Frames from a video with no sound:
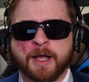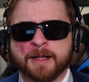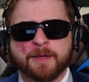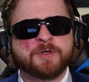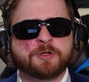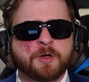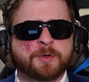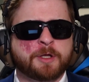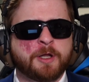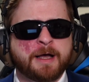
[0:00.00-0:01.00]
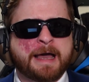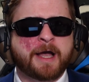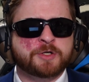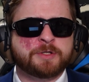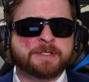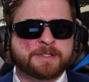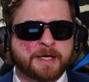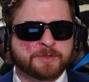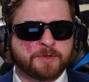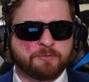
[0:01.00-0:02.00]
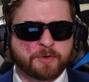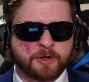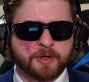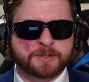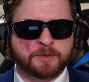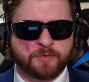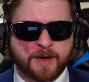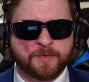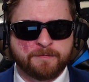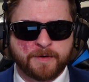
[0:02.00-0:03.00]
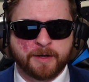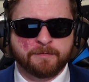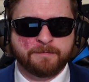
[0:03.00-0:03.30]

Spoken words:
let me show you what the law actually says in regards to rapid-fire